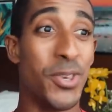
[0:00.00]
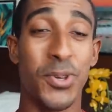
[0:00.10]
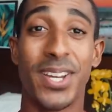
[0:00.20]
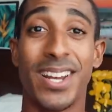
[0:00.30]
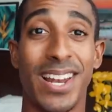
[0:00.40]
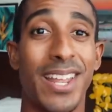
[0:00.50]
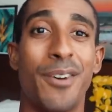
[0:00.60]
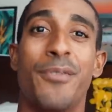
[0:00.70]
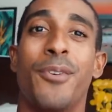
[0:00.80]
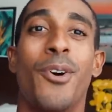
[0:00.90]
You could
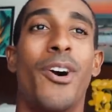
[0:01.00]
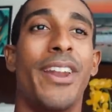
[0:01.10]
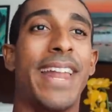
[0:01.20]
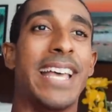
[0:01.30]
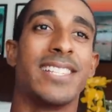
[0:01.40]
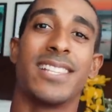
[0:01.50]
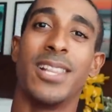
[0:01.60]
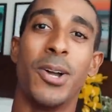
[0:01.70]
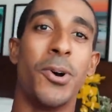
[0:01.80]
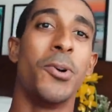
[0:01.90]
live on as
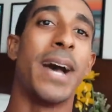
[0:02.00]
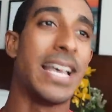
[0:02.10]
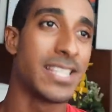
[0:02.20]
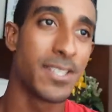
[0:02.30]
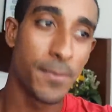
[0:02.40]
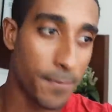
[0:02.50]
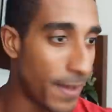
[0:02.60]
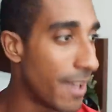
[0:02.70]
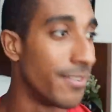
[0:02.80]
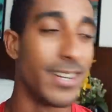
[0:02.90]
low as
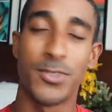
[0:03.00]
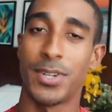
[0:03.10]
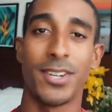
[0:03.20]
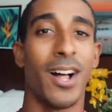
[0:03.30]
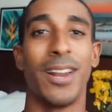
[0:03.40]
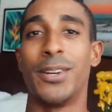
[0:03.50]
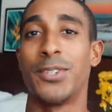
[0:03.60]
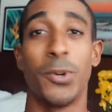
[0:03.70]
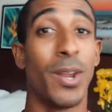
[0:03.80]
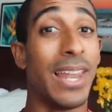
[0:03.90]

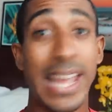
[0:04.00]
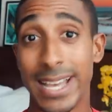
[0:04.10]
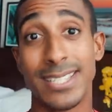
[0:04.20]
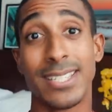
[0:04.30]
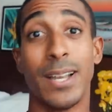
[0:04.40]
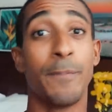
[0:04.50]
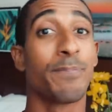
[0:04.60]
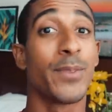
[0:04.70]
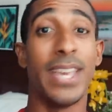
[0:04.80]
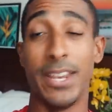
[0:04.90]
$500 or less,
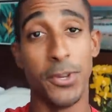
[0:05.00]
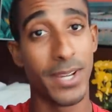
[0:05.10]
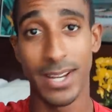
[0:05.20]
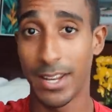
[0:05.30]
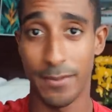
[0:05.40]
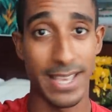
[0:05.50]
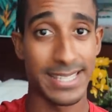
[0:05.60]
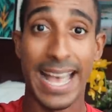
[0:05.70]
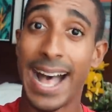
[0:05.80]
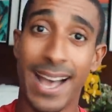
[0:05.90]
and you could live
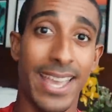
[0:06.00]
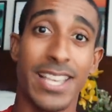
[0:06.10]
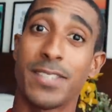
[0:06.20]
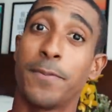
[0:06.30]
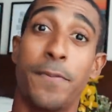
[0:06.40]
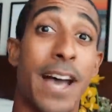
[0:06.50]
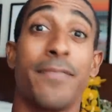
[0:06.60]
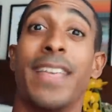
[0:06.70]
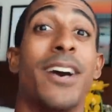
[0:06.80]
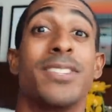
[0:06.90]
as high as
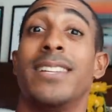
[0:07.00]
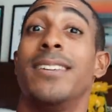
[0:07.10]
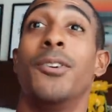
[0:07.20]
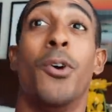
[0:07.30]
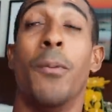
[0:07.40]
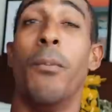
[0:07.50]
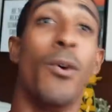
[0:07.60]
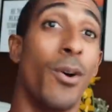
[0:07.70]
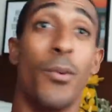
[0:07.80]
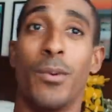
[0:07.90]
$5,000 or
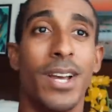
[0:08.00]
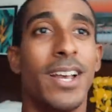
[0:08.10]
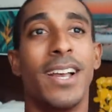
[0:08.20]
more.